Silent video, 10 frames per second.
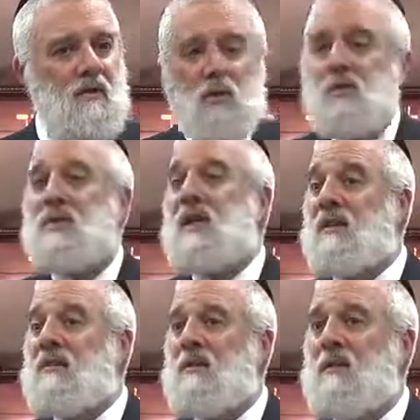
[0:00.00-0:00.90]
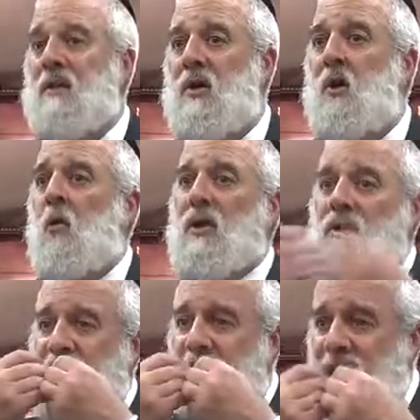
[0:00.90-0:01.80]
You don't see it.
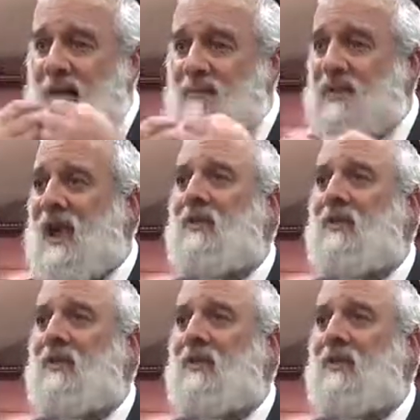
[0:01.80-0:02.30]
Once it comes